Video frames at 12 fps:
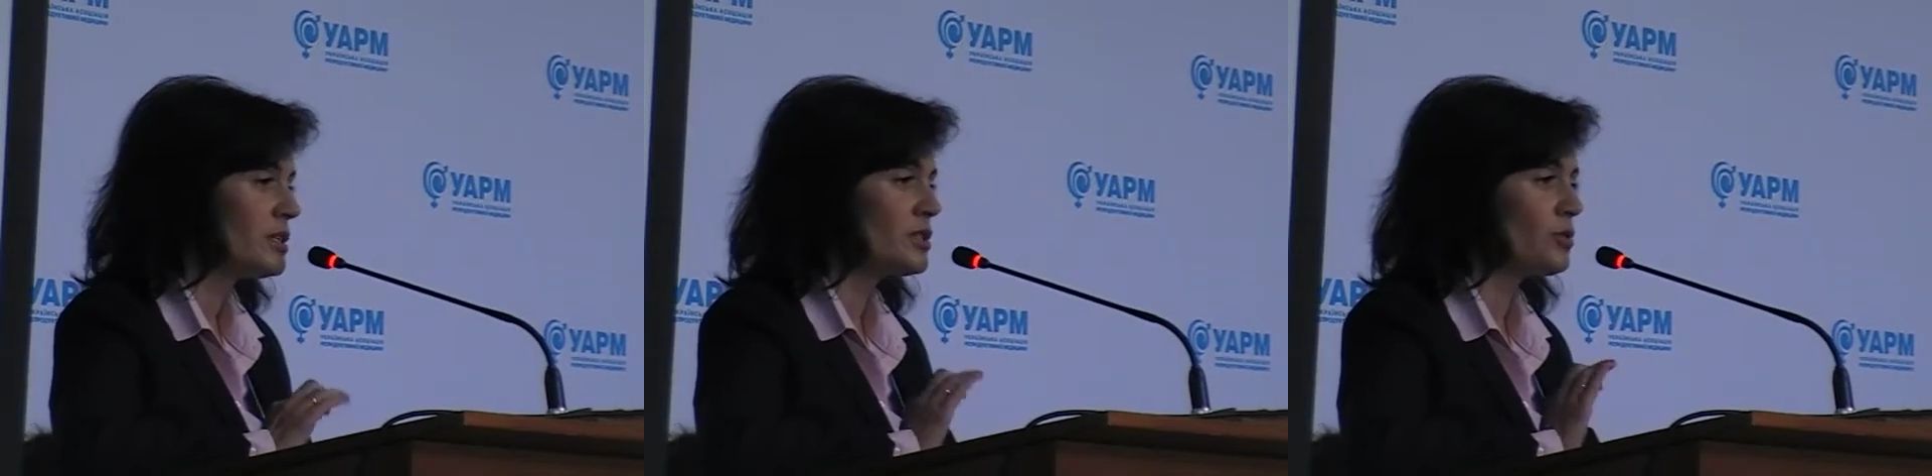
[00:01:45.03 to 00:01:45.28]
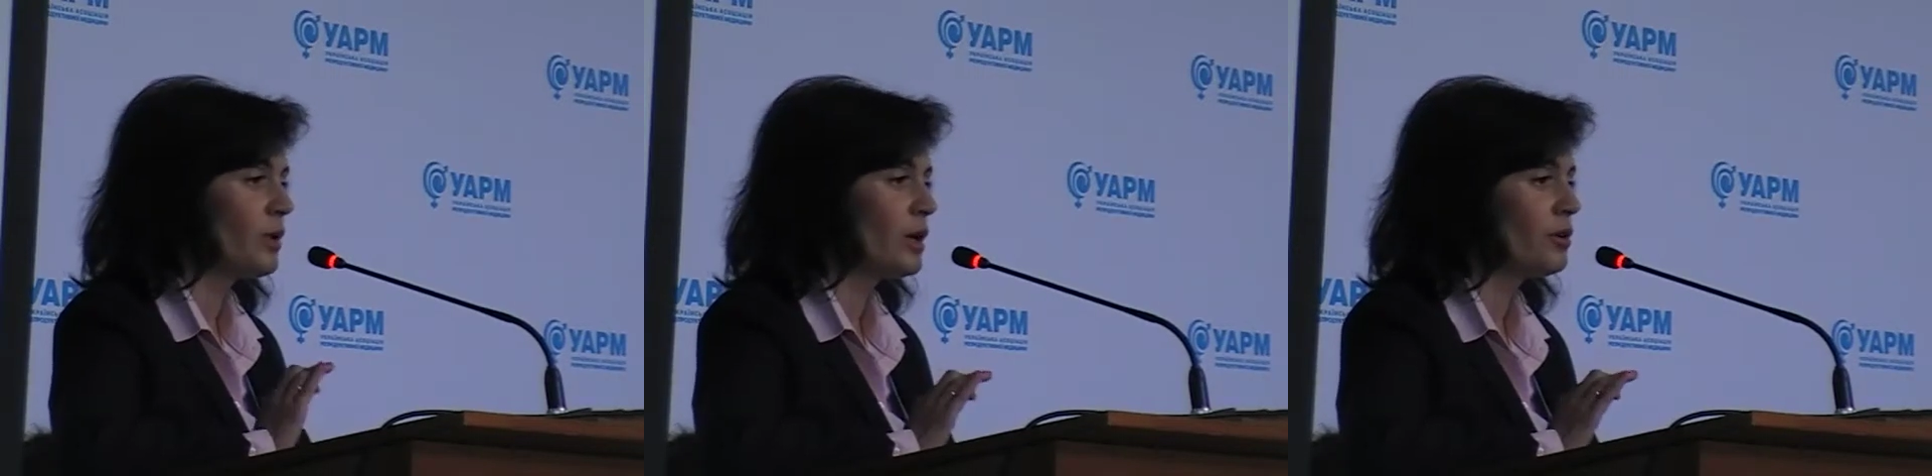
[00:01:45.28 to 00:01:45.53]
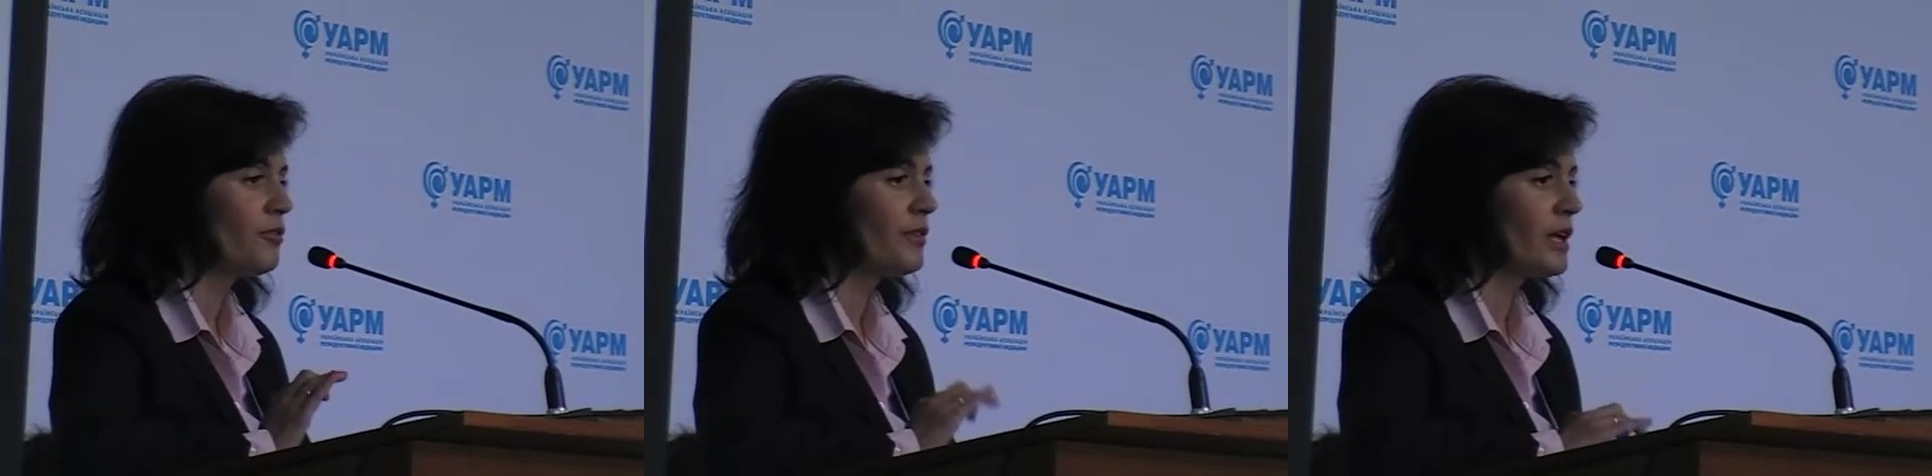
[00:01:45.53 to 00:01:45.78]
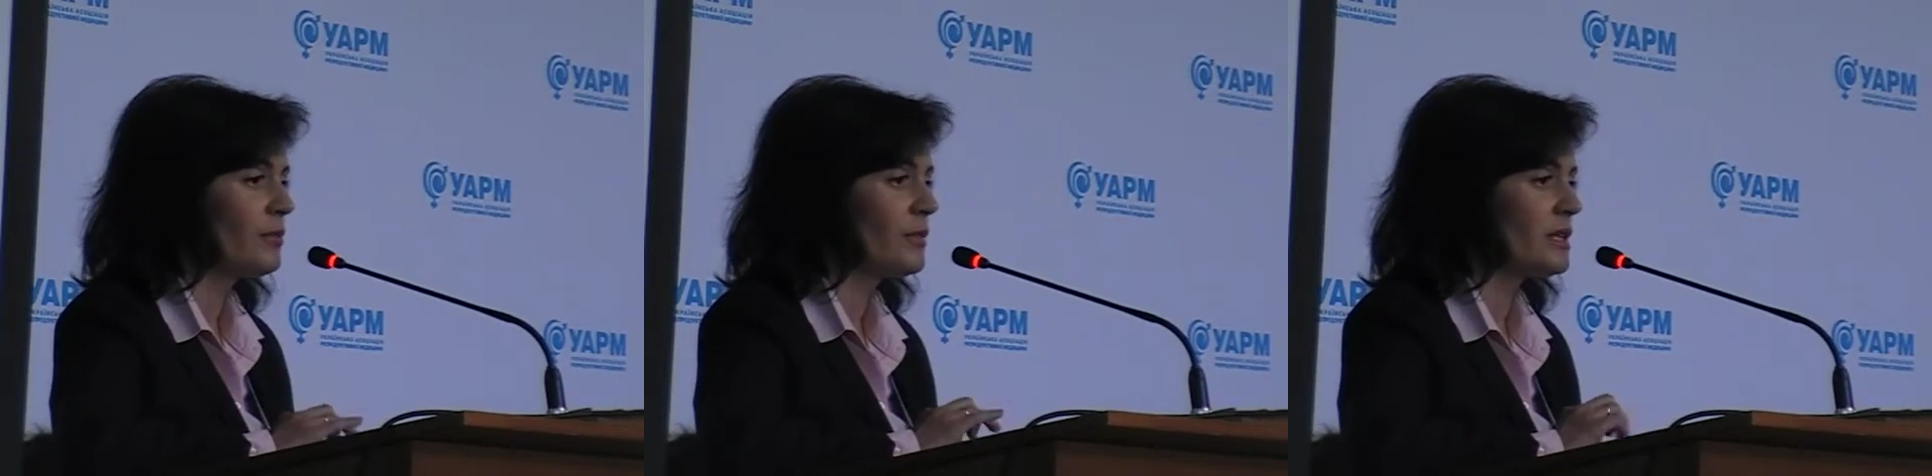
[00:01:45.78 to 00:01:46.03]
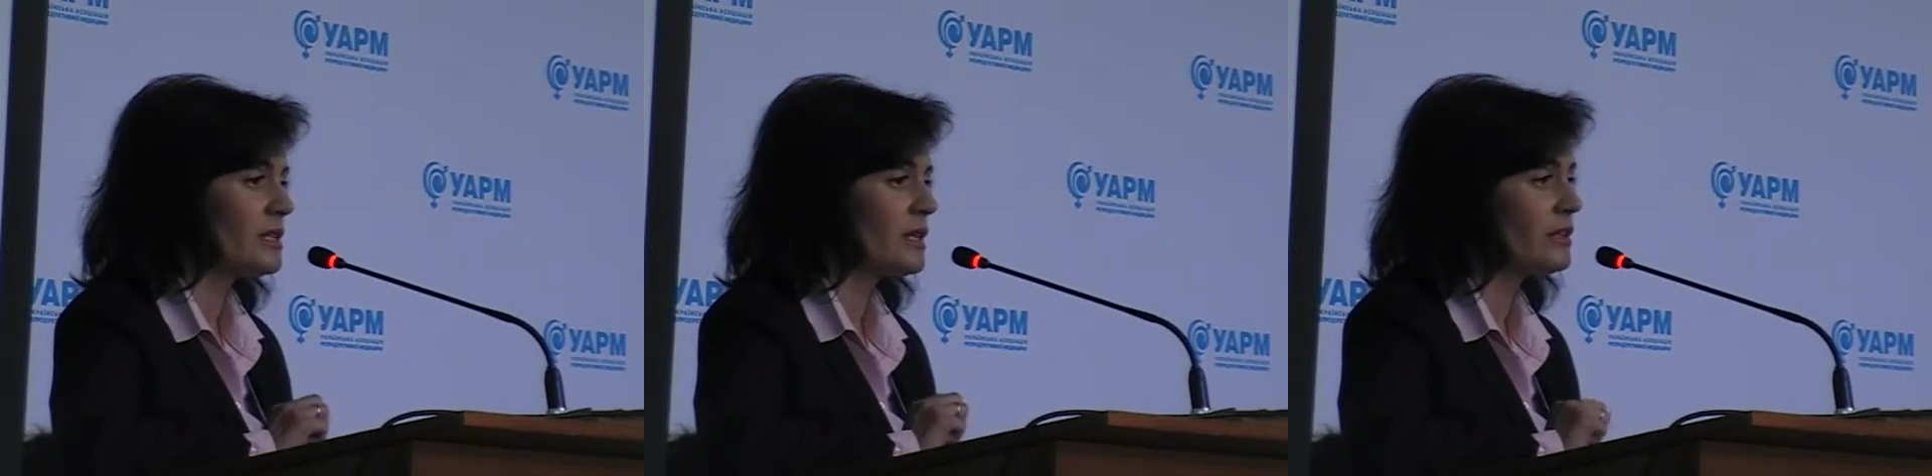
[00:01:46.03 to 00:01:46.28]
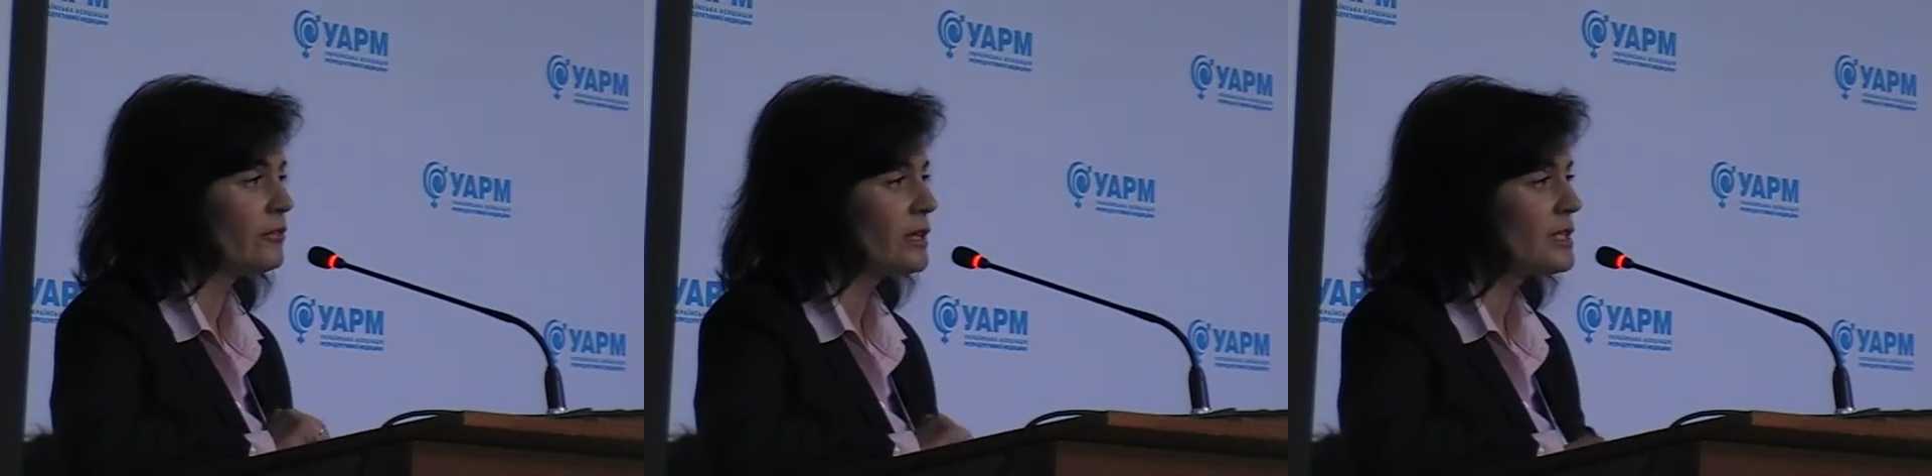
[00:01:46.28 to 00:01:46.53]
So one of them is
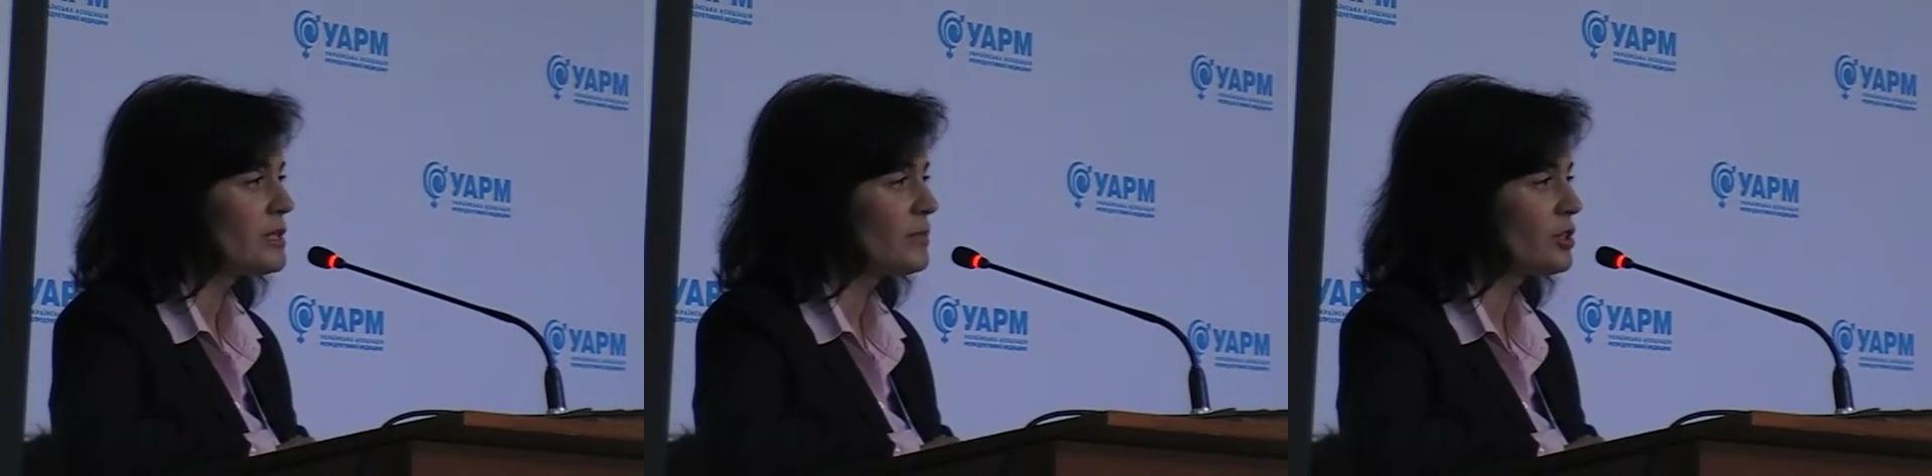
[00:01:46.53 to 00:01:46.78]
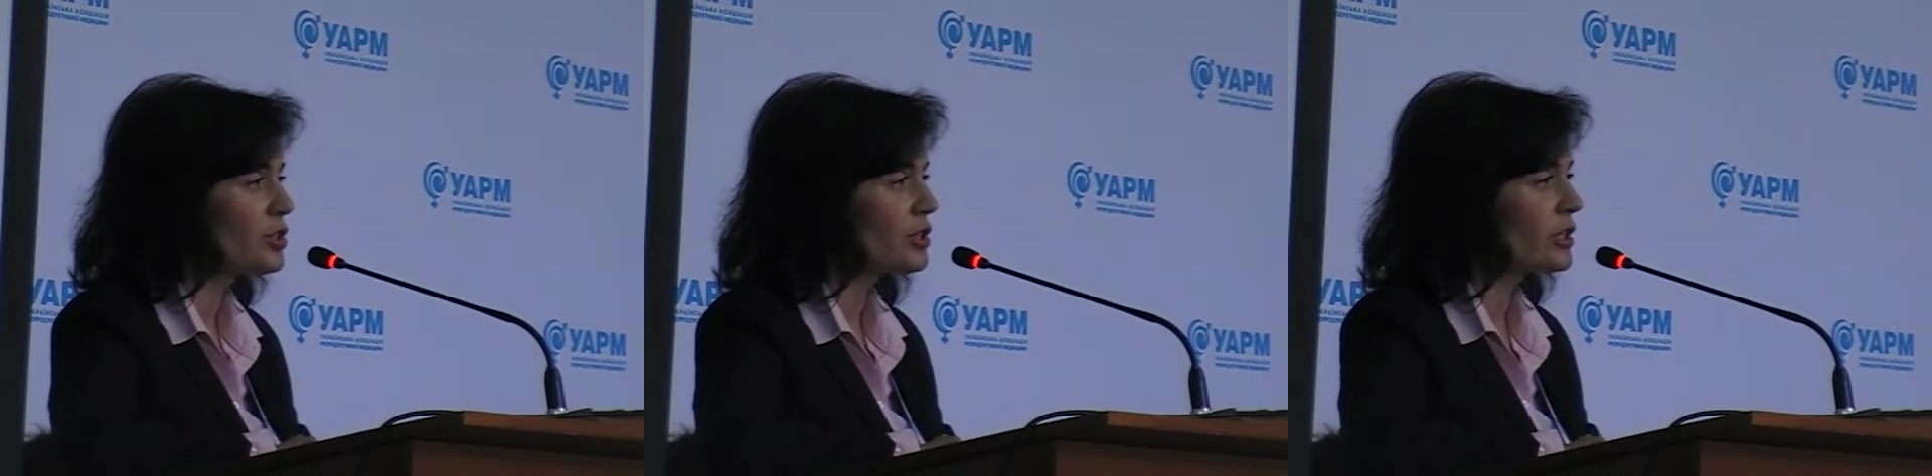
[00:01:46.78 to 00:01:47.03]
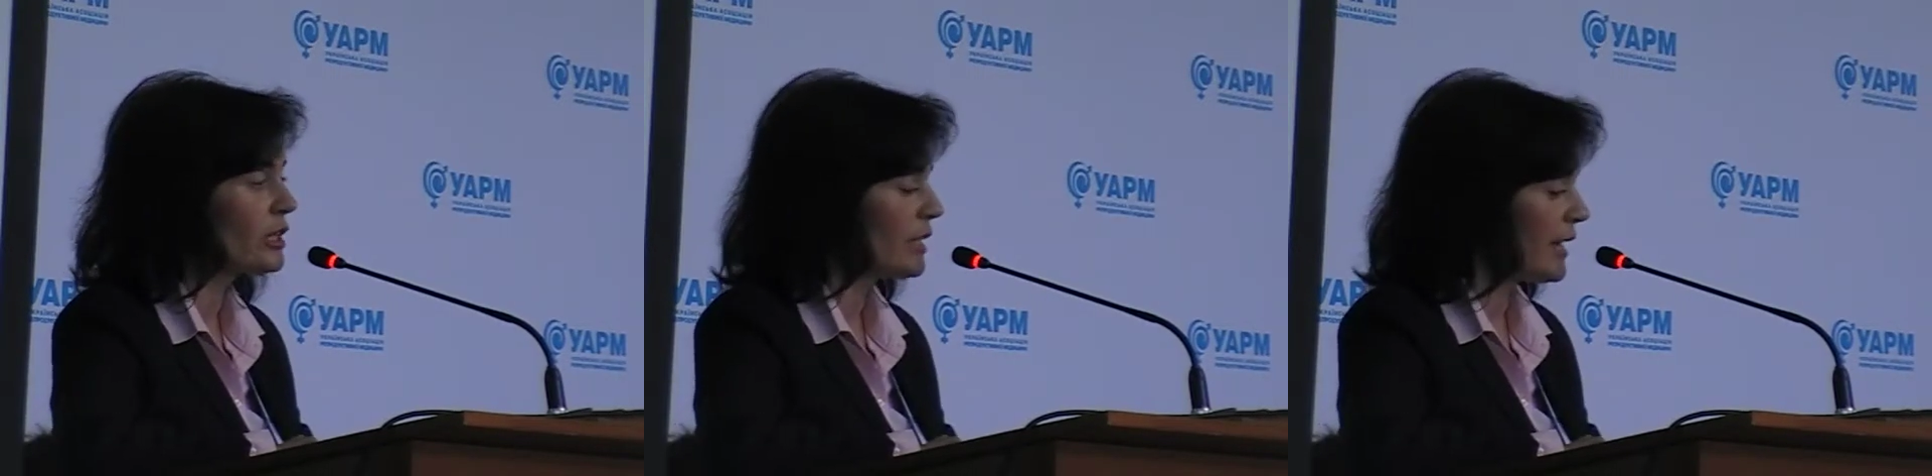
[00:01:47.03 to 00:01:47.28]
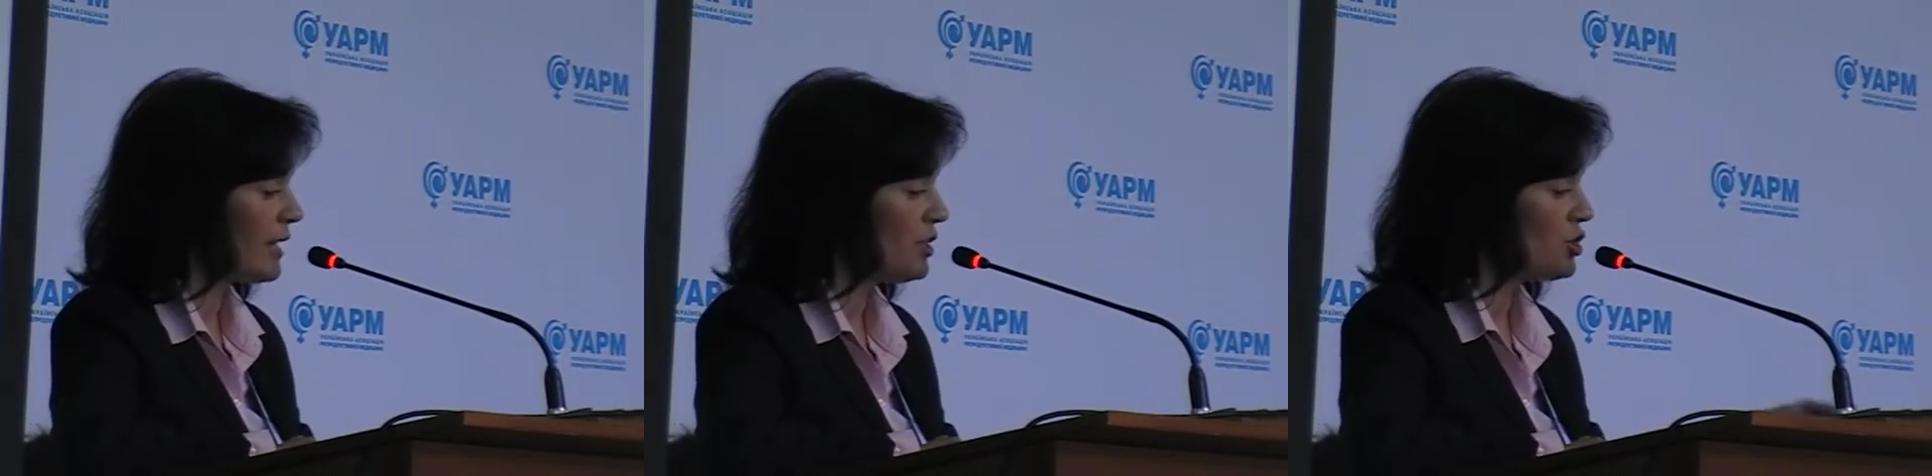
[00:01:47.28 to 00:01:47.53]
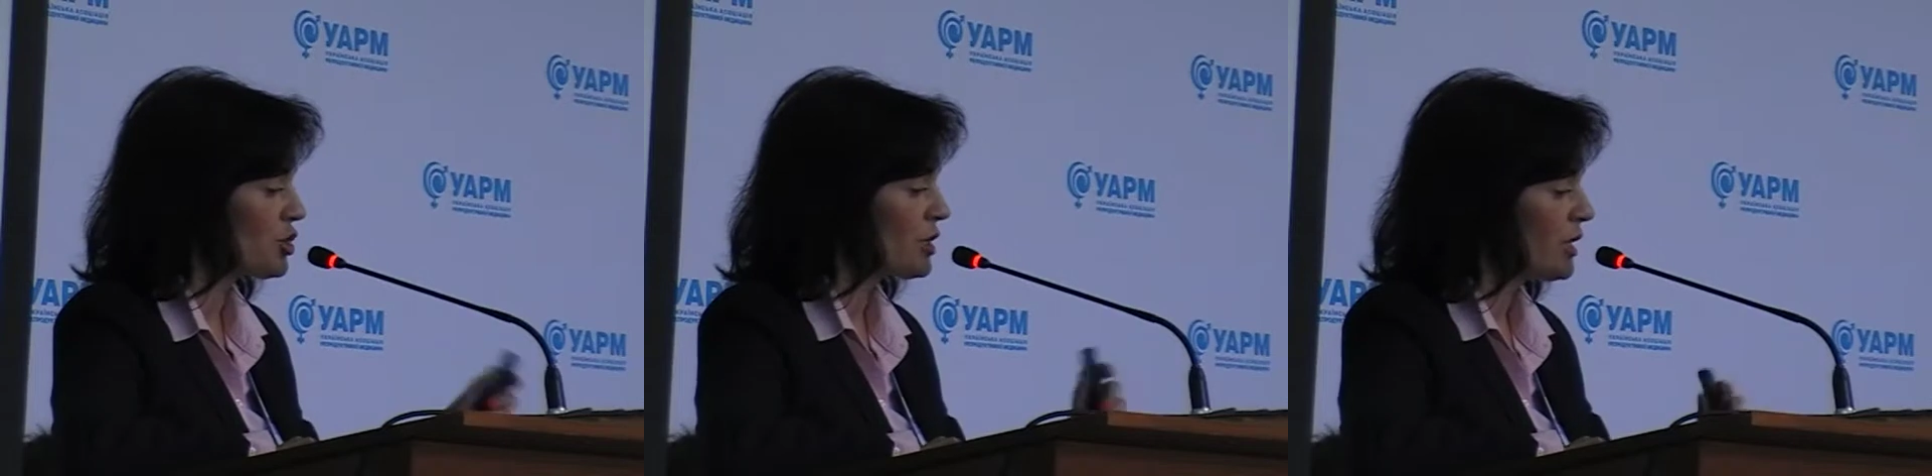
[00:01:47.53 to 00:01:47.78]
advanced maternal age.